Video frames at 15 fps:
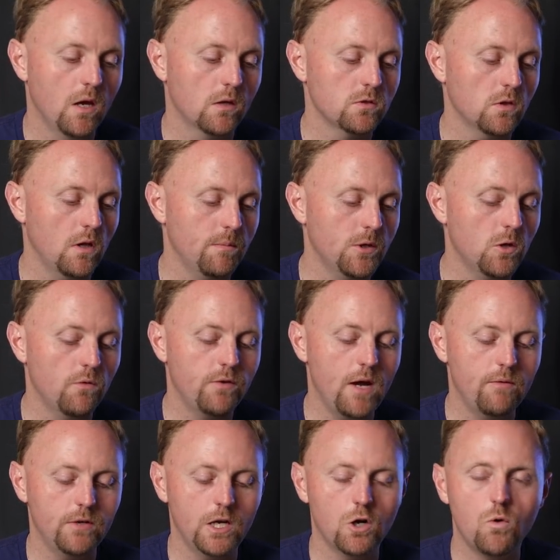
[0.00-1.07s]
So let me know if you
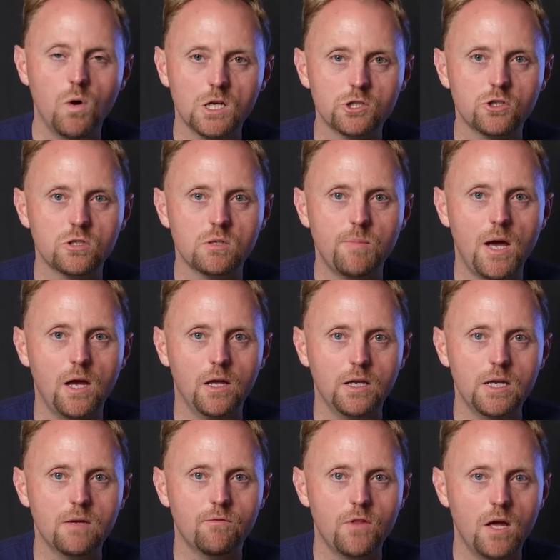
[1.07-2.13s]
have any questions about
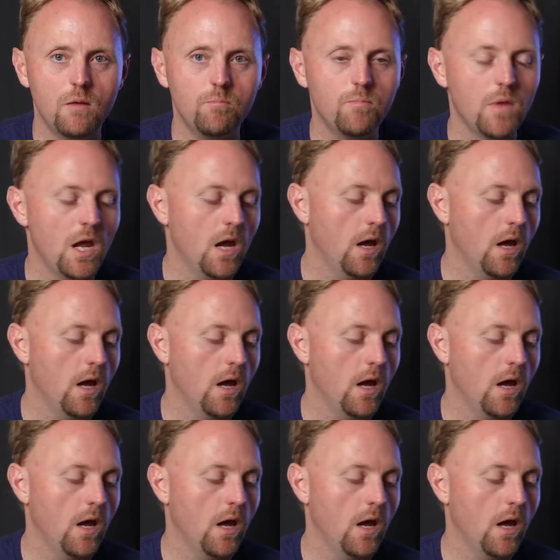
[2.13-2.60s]
any of them.